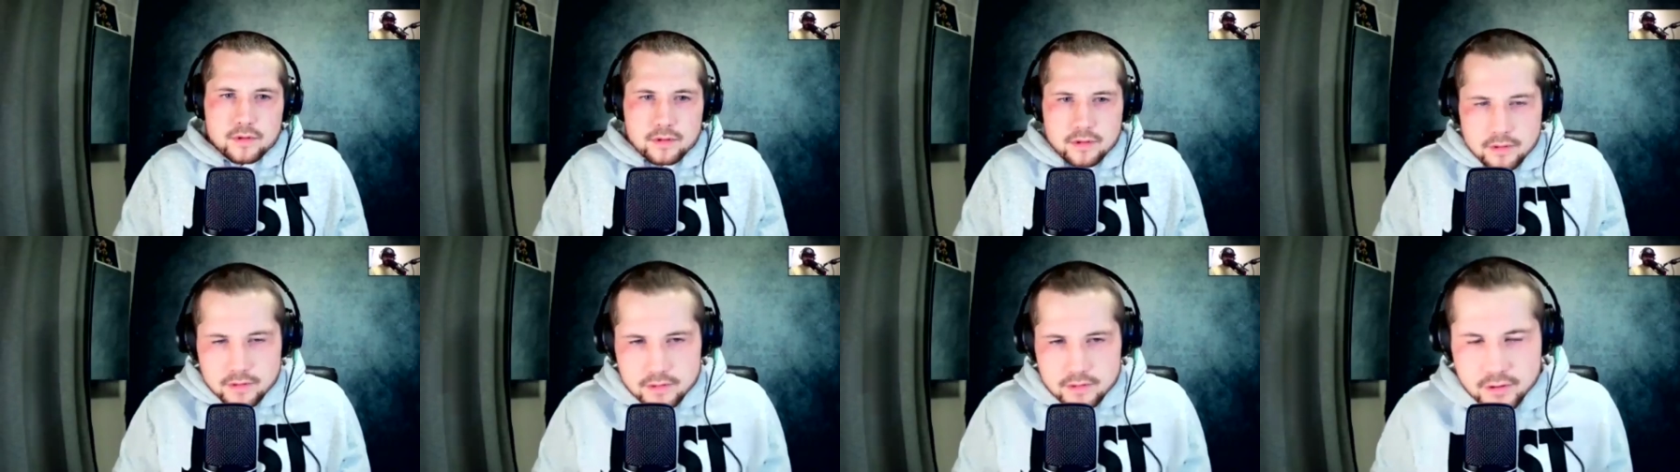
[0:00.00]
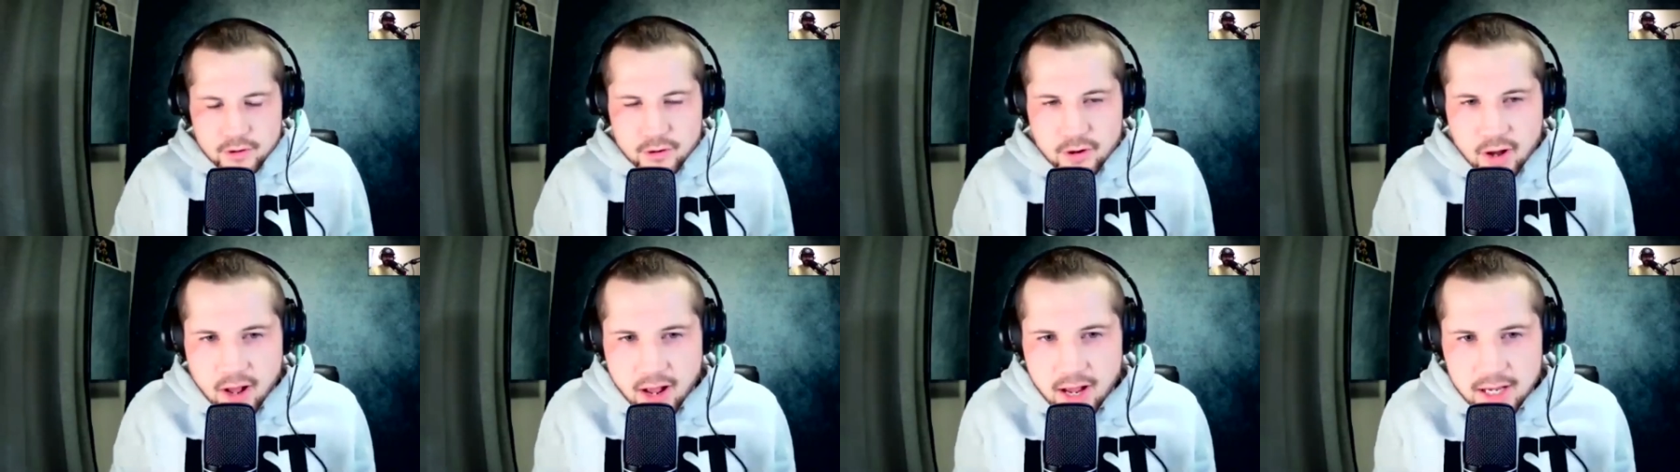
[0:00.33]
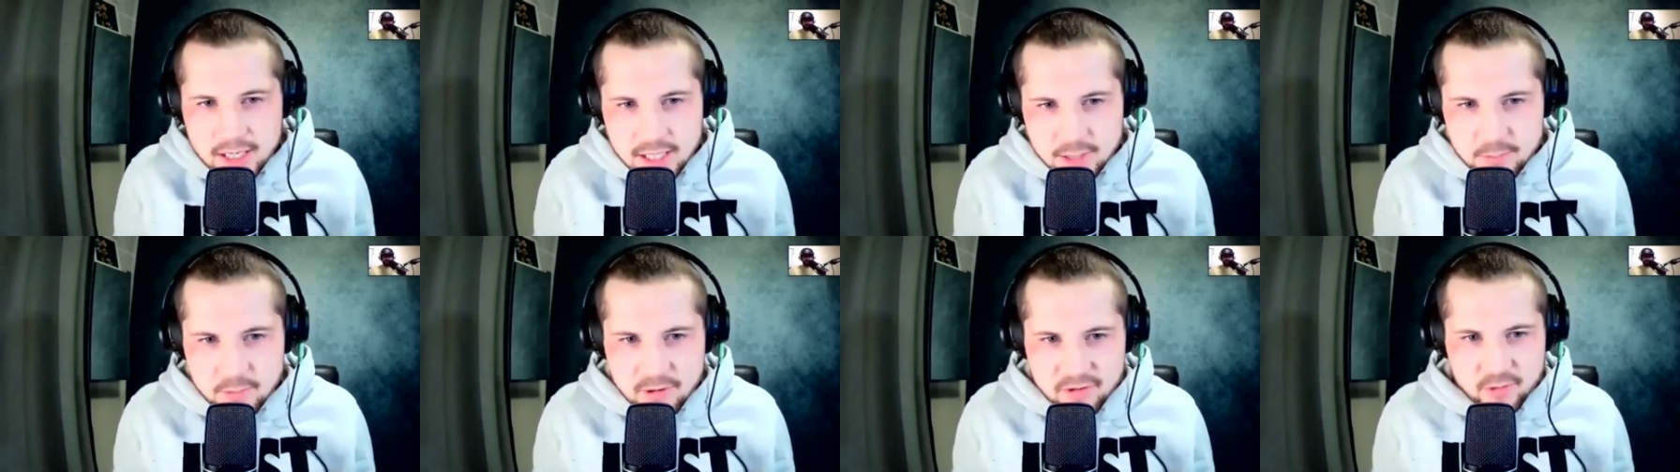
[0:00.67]
So you're not
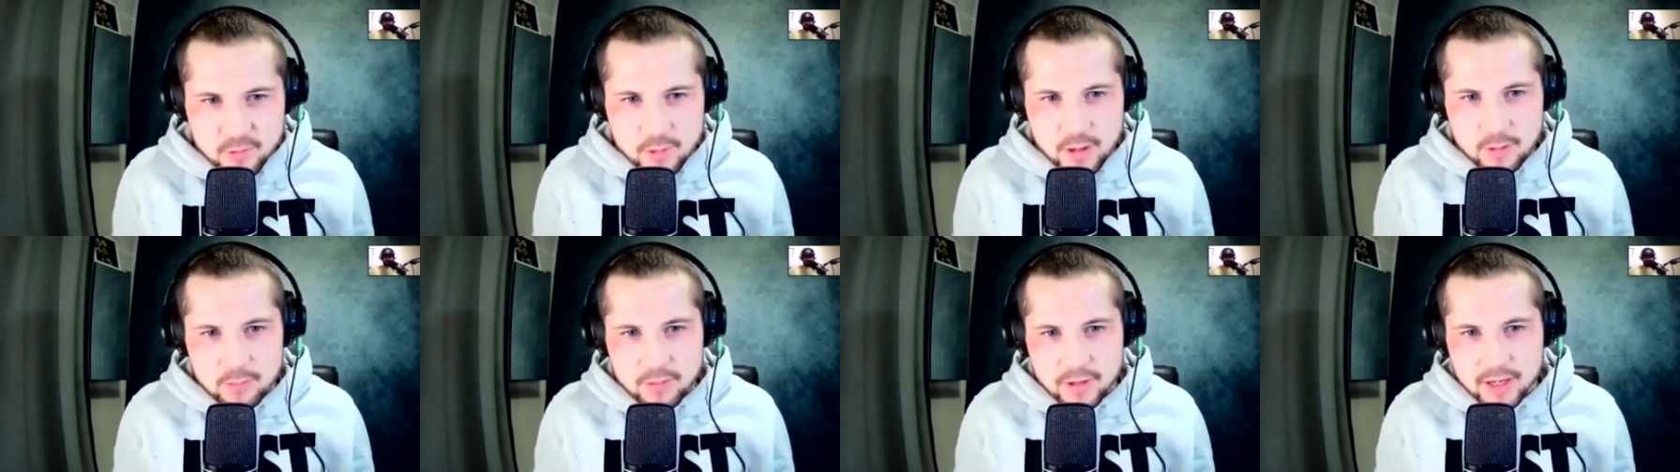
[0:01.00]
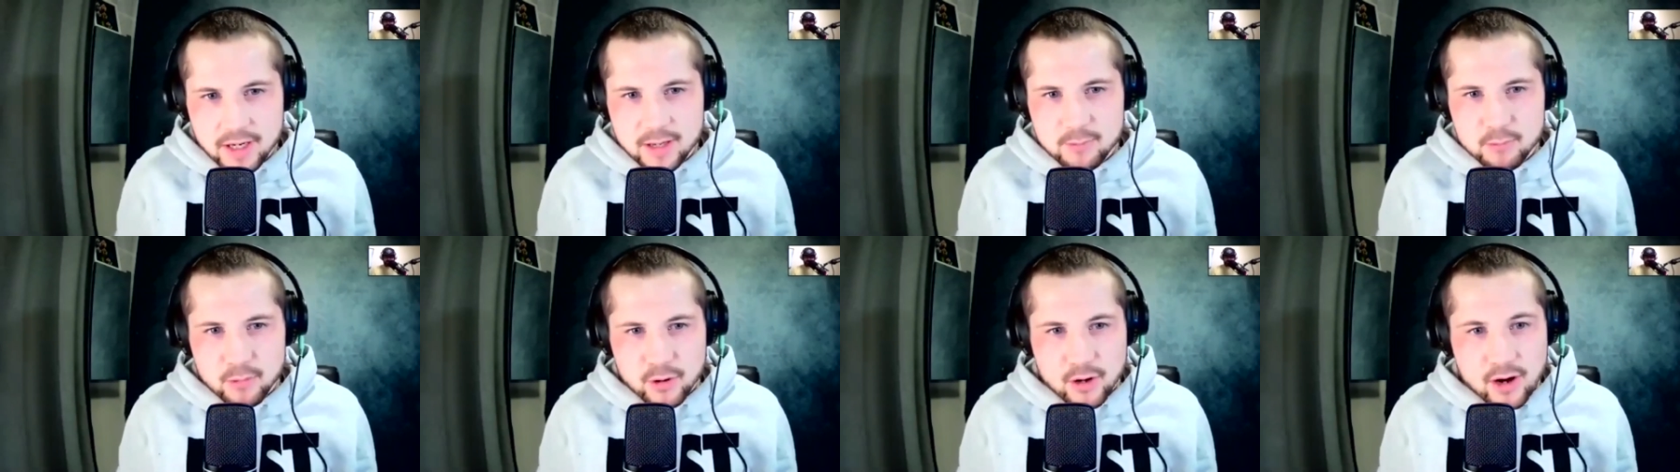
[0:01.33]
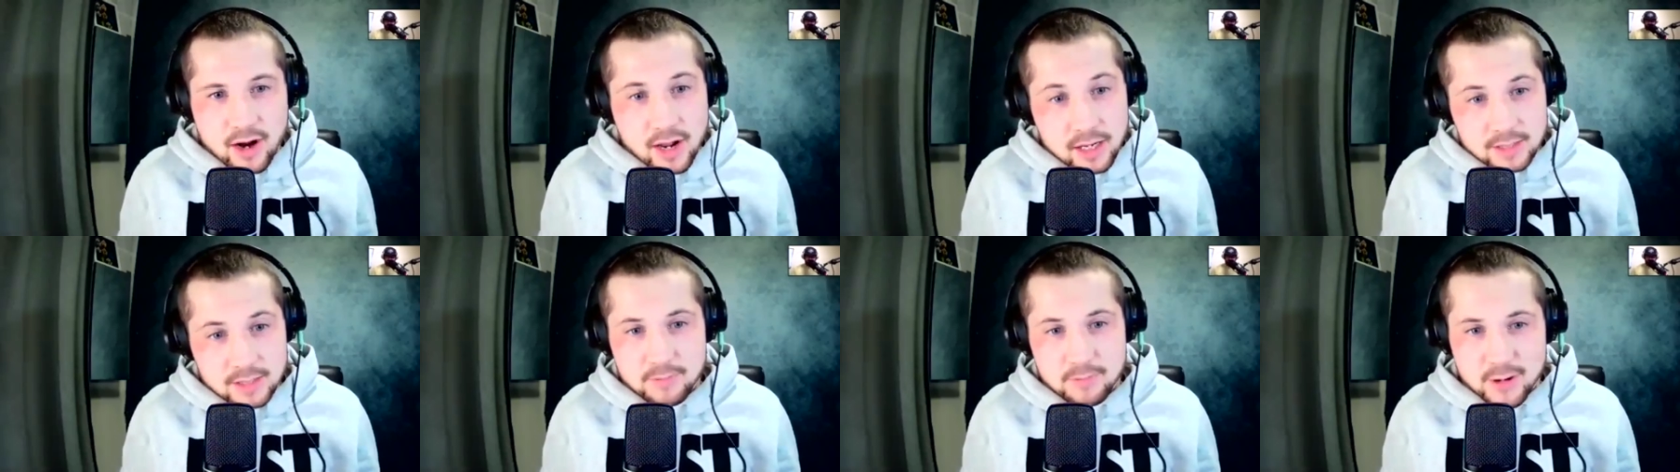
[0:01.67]
asking me for my pick, but you're
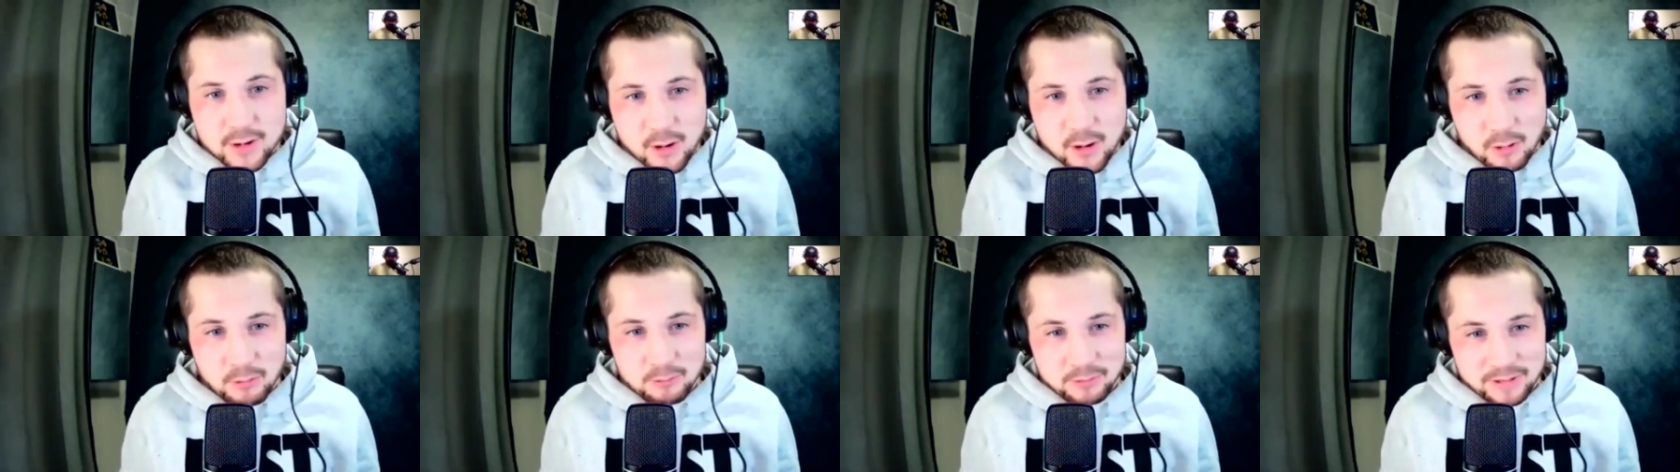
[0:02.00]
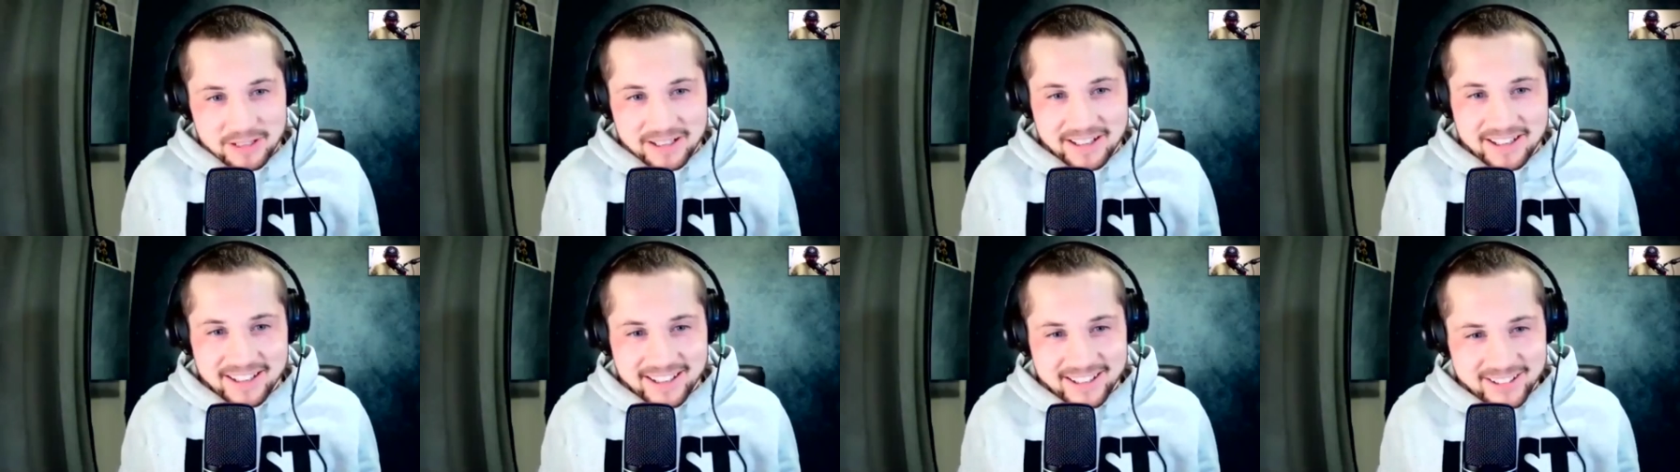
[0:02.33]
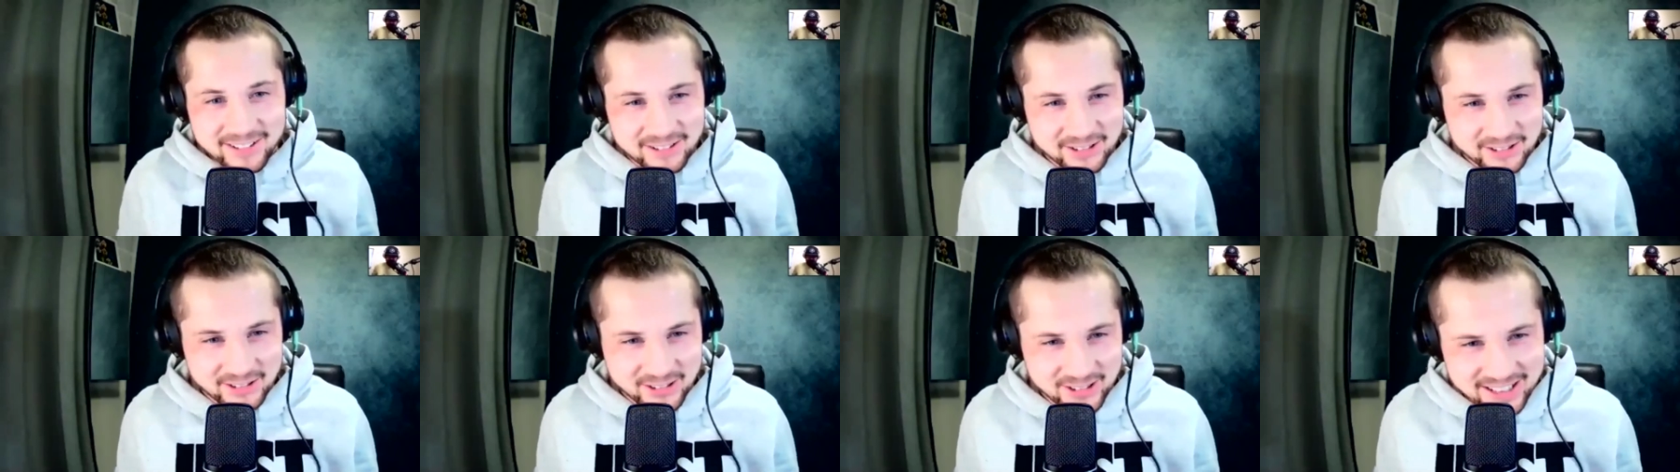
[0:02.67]
asking me who I'm leaning
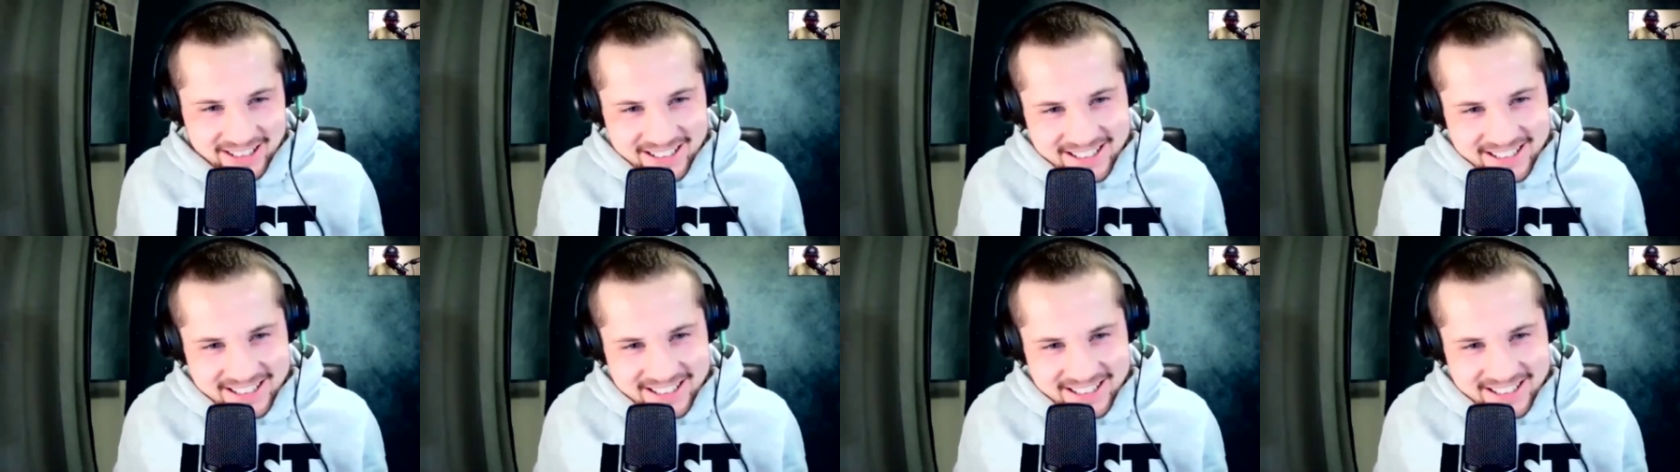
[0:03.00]
towards.